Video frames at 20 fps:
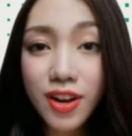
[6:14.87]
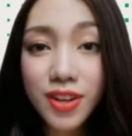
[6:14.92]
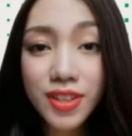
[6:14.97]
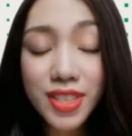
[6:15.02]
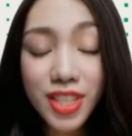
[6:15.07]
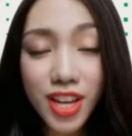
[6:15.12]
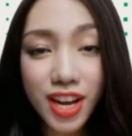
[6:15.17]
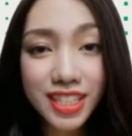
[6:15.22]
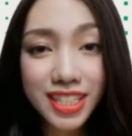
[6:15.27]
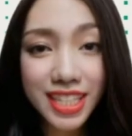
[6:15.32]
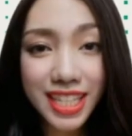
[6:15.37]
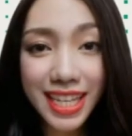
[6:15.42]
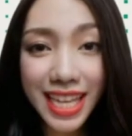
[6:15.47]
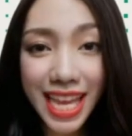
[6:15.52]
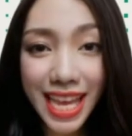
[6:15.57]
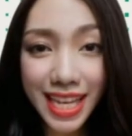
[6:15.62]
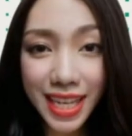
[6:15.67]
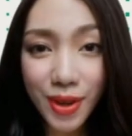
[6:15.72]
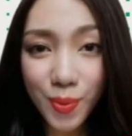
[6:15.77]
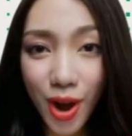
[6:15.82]

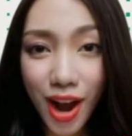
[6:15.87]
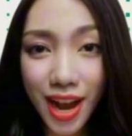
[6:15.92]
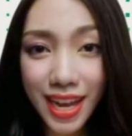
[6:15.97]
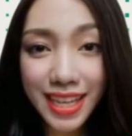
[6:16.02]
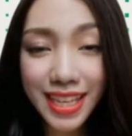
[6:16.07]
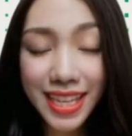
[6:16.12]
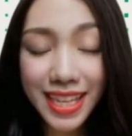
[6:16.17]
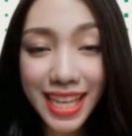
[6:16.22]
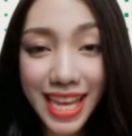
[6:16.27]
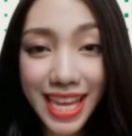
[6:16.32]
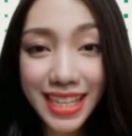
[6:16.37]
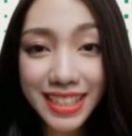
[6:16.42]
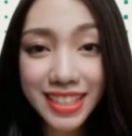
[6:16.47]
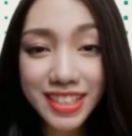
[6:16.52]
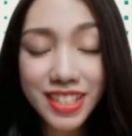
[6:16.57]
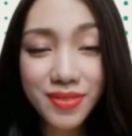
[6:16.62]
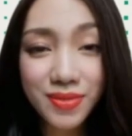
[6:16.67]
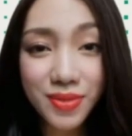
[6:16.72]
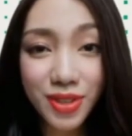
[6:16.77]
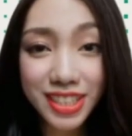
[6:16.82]
1381. Cases
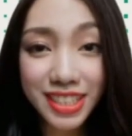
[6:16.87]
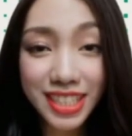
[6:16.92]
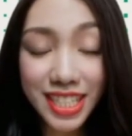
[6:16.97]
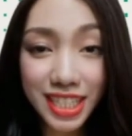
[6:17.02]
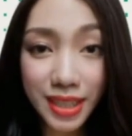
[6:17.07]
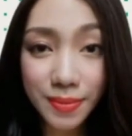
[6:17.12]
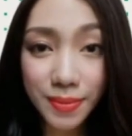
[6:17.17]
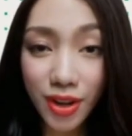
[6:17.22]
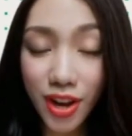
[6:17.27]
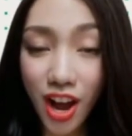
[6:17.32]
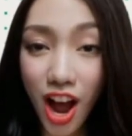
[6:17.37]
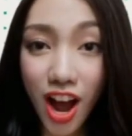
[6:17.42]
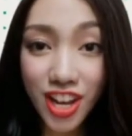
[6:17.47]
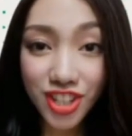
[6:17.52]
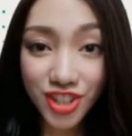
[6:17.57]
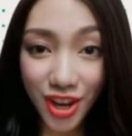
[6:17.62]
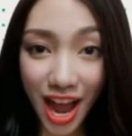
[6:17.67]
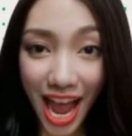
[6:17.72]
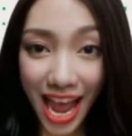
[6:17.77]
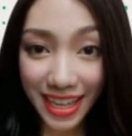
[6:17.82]
of rescissible
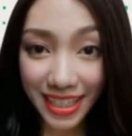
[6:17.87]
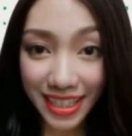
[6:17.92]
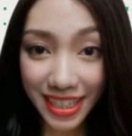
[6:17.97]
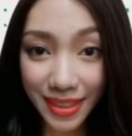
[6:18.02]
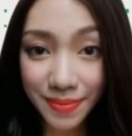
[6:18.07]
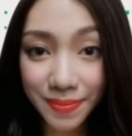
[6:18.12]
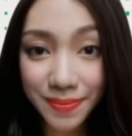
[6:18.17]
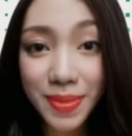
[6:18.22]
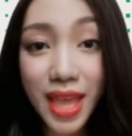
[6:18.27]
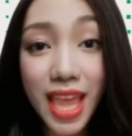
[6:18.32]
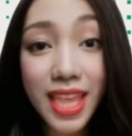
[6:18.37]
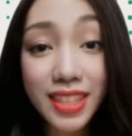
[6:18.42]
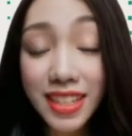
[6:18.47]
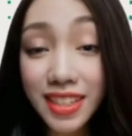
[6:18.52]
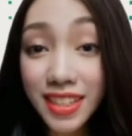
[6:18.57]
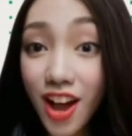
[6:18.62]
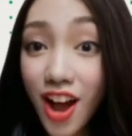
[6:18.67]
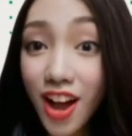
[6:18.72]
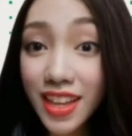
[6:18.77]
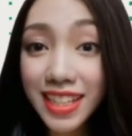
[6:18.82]
contracts. The
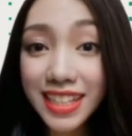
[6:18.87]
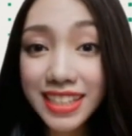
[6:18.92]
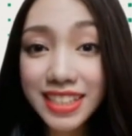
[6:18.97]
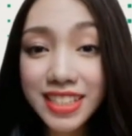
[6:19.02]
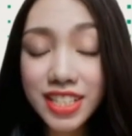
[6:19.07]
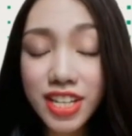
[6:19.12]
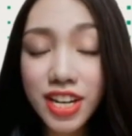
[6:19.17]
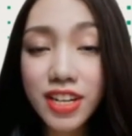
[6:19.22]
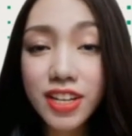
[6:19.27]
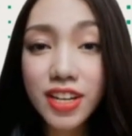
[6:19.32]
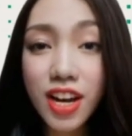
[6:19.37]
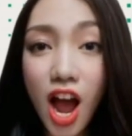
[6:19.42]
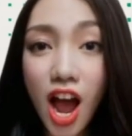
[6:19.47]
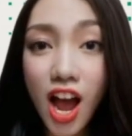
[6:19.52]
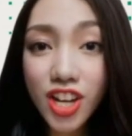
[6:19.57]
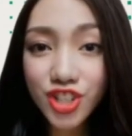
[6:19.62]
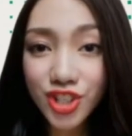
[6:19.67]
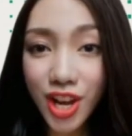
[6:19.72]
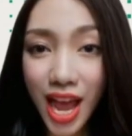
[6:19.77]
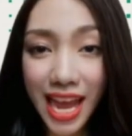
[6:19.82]
law lists certain
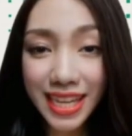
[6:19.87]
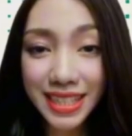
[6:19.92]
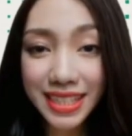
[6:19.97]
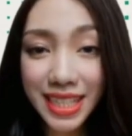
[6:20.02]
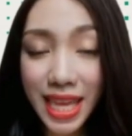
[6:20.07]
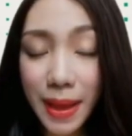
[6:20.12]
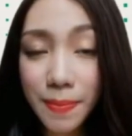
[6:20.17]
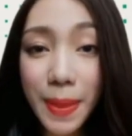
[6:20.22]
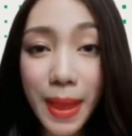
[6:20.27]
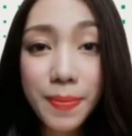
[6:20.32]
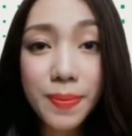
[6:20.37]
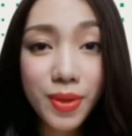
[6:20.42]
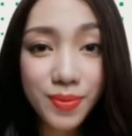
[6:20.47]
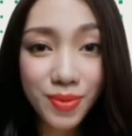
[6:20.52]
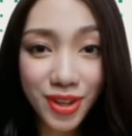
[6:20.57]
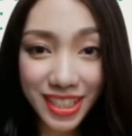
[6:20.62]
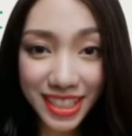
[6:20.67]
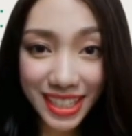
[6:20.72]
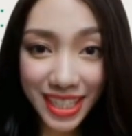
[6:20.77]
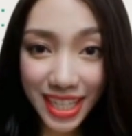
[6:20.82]
contracts that may be
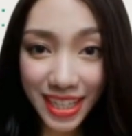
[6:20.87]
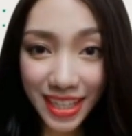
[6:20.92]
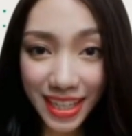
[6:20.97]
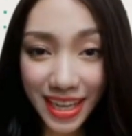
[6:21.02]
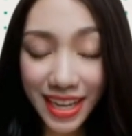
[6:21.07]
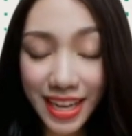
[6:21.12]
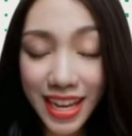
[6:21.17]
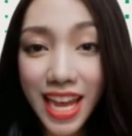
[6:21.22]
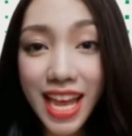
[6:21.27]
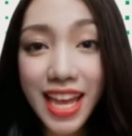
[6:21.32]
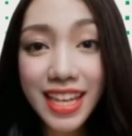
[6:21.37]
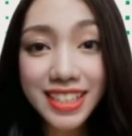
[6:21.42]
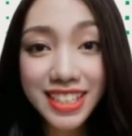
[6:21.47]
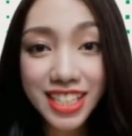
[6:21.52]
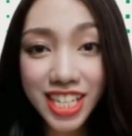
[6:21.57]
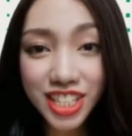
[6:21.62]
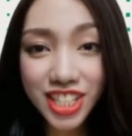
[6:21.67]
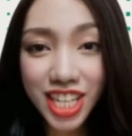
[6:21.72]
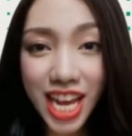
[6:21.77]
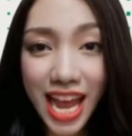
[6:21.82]
rescinded,
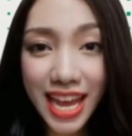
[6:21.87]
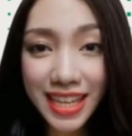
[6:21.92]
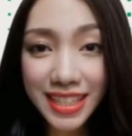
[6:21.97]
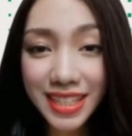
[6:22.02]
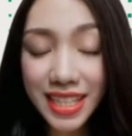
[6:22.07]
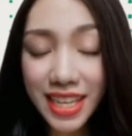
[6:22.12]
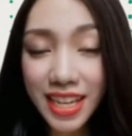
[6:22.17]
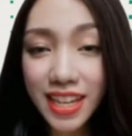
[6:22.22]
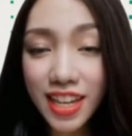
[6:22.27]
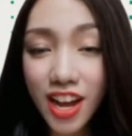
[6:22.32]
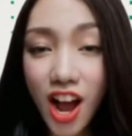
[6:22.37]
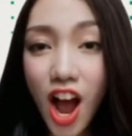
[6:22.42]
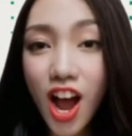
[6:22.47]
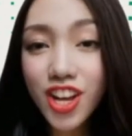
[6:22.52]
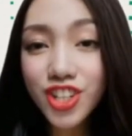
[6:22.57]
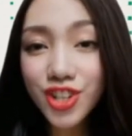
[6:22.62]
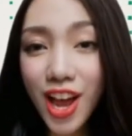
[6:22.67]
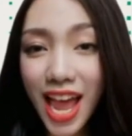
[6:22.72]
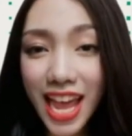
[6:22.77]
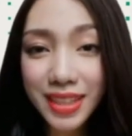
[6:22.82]
such as
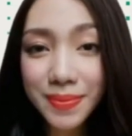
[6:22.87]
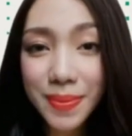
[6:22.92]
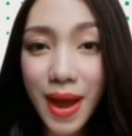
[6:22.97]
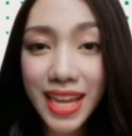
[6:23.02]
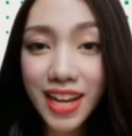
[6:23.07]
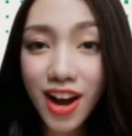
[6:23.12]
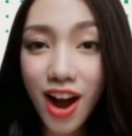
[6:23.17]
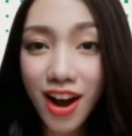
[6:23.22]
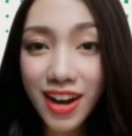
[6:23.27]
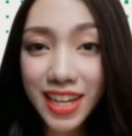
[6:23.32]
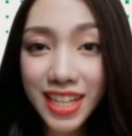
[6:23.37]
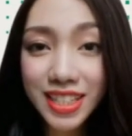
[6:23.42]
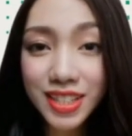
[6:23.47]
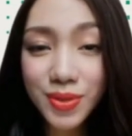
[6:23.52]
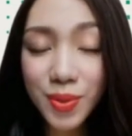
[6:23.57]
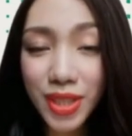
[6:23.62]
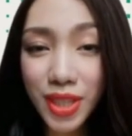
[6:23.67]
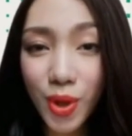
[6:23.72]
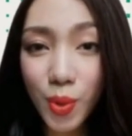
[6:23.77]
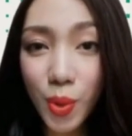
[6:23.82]
contracts by guardians
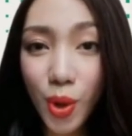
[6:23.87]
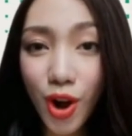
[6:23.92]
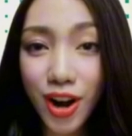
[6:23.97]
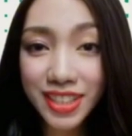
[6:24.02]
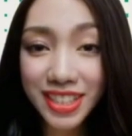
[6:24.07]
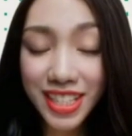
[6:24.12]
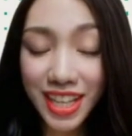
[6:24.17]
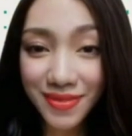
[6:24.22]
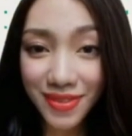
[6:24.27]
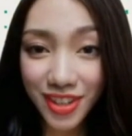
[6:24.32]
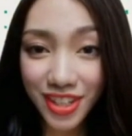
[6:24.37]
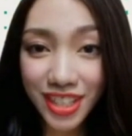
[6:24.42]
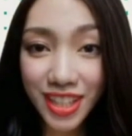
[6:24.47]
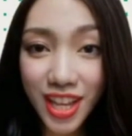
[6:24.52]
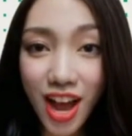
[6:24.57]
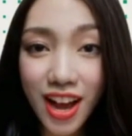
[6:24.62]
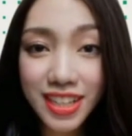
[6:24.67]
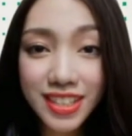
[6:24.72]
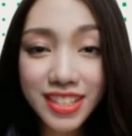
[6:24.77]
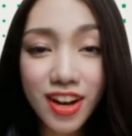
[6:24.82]
when the ward suffers
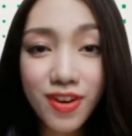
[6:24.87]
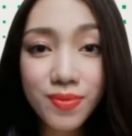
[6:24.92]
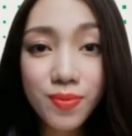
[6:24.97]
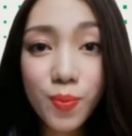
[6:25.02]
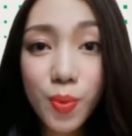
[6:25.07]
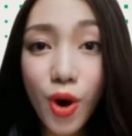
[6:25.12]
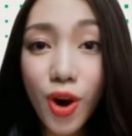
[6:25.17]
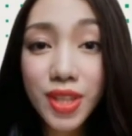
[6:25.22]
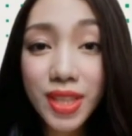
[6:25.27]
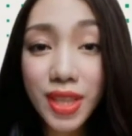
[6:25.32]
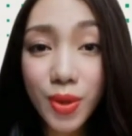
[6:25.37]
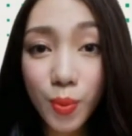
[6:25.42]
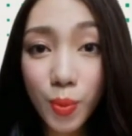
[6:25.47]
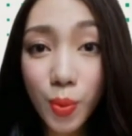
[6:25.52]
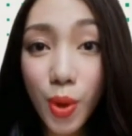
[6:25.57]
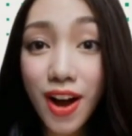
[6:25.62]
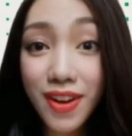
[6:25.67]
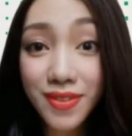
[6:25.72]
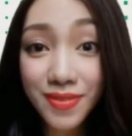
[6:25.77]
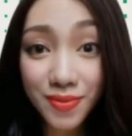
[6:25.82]
loss of more than
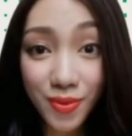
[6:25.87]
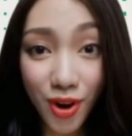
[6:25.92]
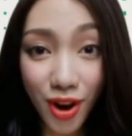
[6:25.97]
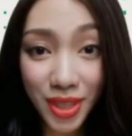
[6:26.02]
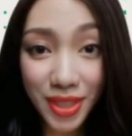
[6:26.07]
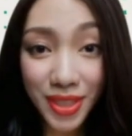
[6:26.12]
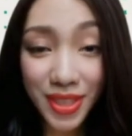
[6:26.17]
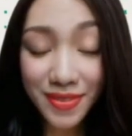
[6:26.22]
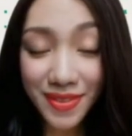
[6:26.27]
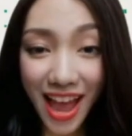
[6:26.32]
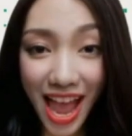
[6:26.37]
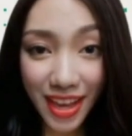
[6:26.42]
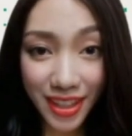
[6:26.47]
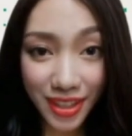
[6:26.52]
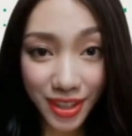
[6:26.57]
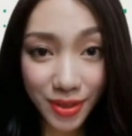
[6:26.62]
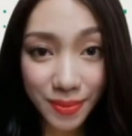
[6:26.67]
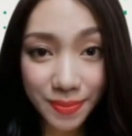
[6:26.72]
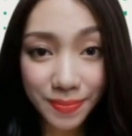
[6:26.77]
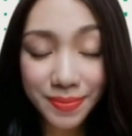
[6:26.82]
1/4 the
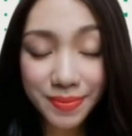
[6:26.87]
value,